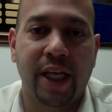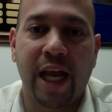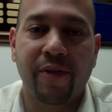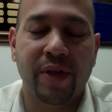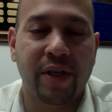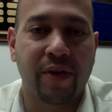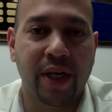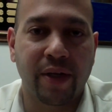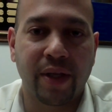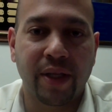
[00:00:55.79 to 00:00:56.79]

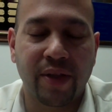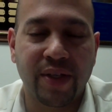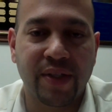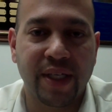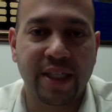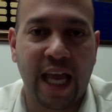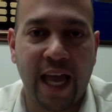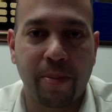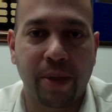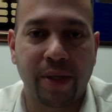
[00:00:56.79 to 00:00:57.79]
cafeteria. These things
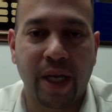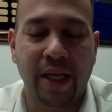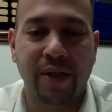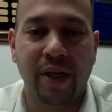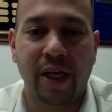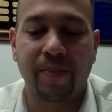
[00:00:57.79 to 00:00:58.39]
happen, and